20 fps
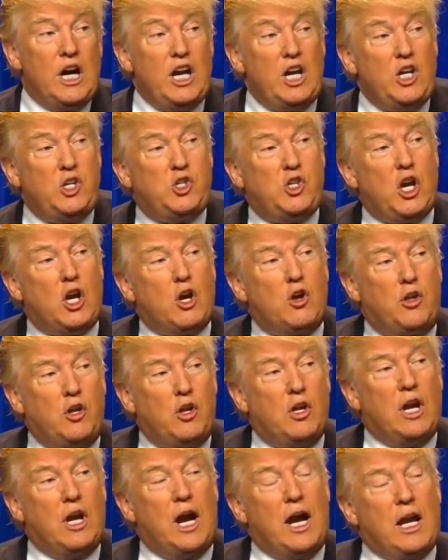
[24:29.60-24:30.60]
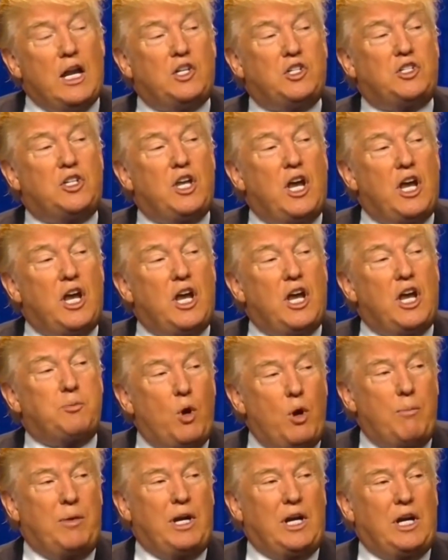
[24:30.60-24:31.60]
Each year, the United States
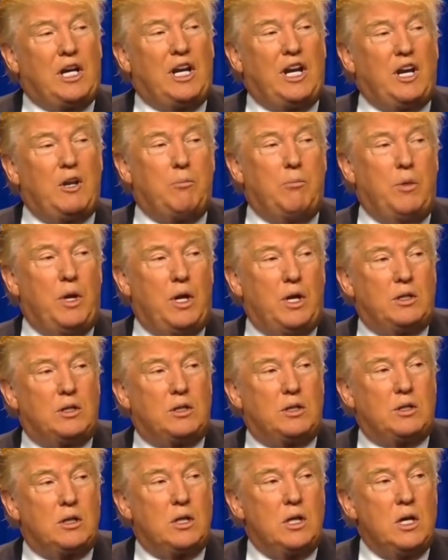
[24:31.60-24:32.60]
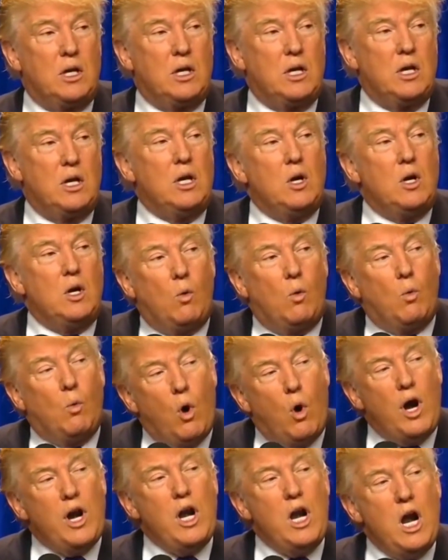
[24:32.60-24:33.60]
permanently admits
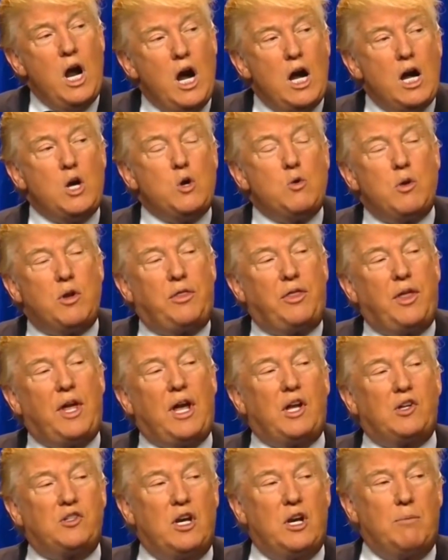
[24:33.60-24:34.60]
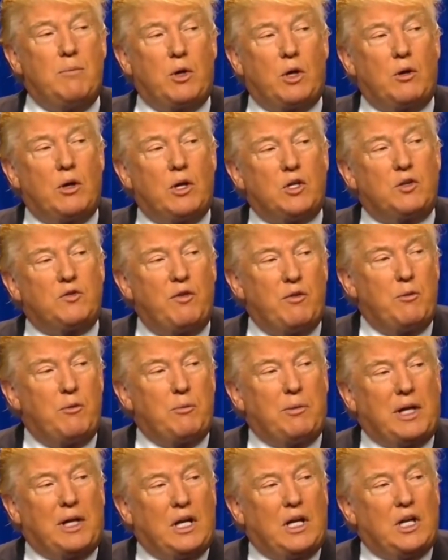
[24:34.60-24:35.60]
100,000 immigrants from the
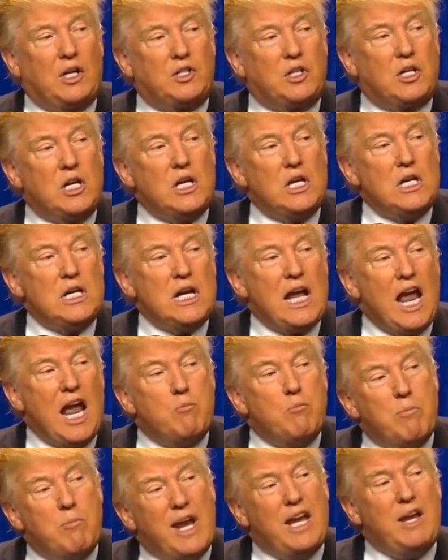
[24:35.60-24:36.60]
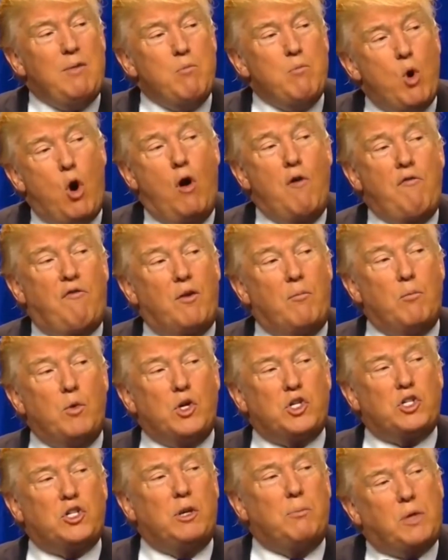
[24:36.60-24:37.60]
Middle East and many more from
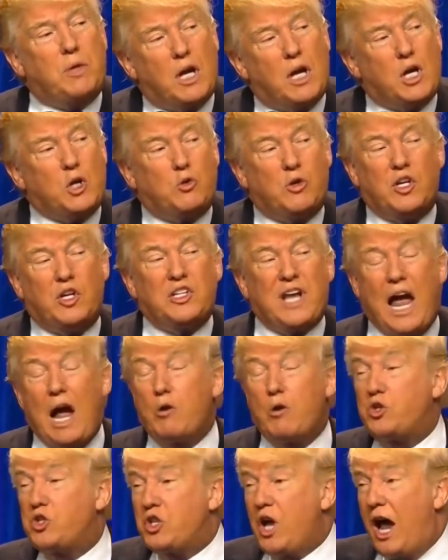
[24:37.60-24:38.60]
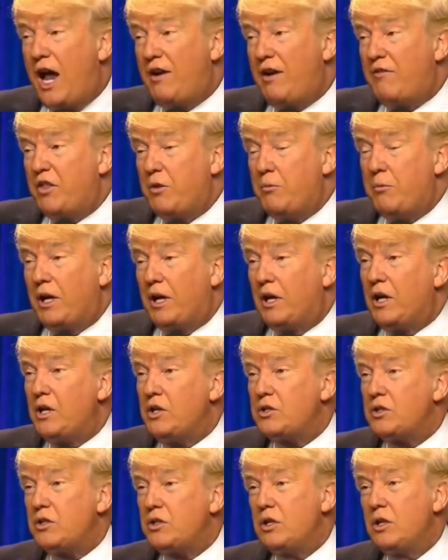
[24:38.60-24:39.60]
Muslim countries outside of the Middle
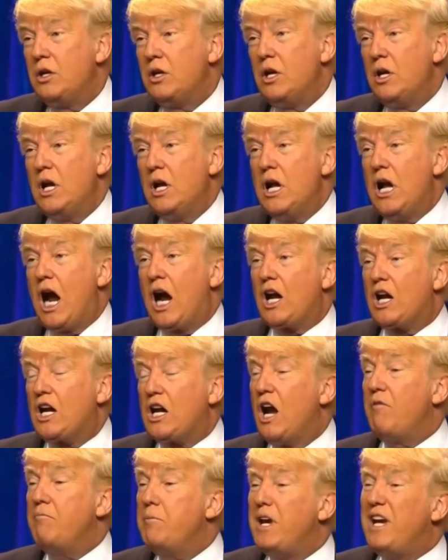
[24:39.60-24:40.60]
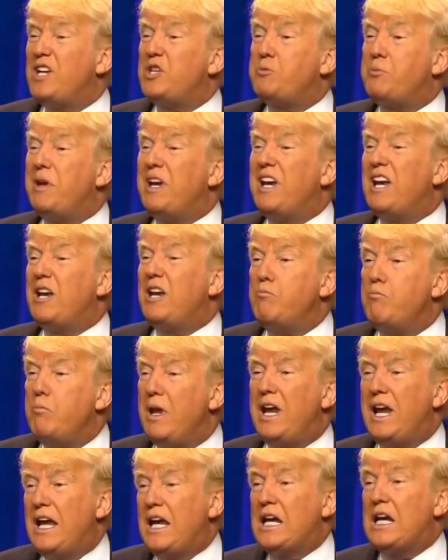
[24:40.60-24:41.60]
East. Our government has been
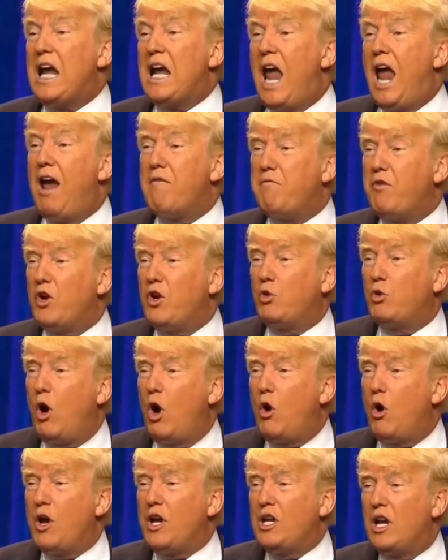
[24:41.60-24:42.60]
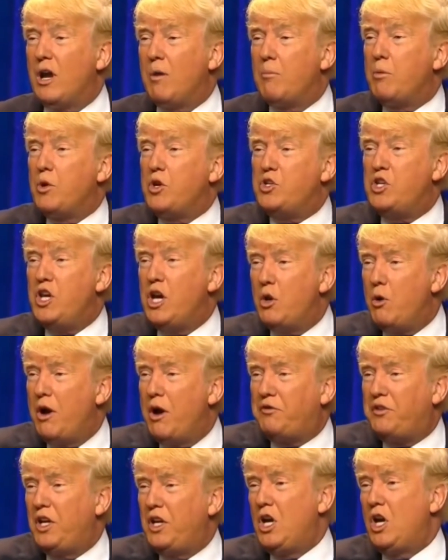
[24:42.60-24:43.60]
admitting ever-growing numbers year
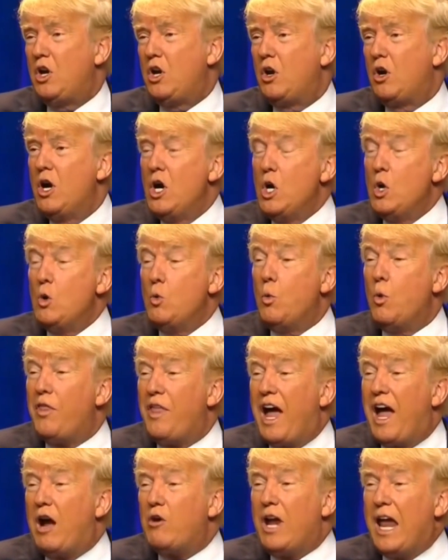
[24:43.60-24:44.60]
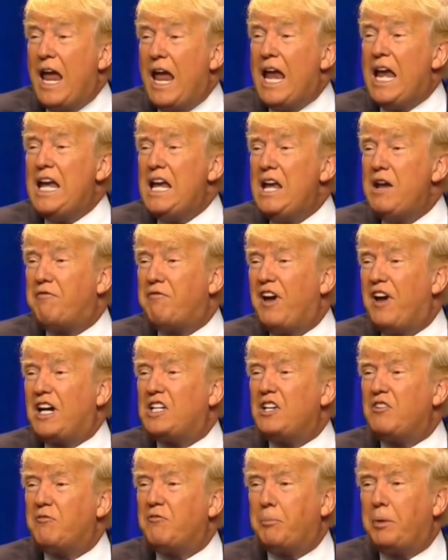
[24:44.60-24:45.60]
after year without any
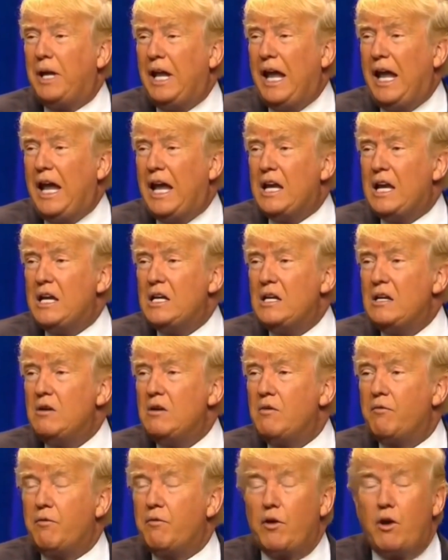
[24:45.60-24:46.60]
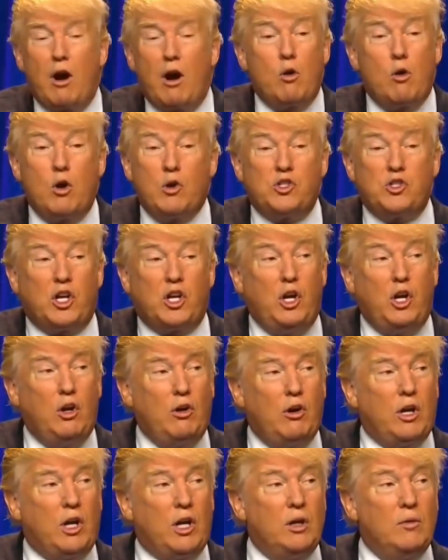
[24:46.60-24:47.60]
effective plan for our own
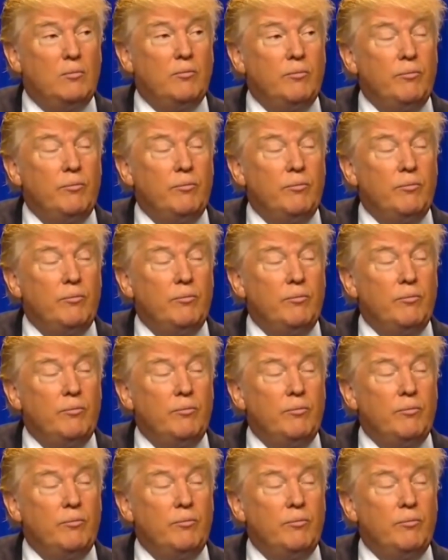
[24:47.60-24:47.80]
security.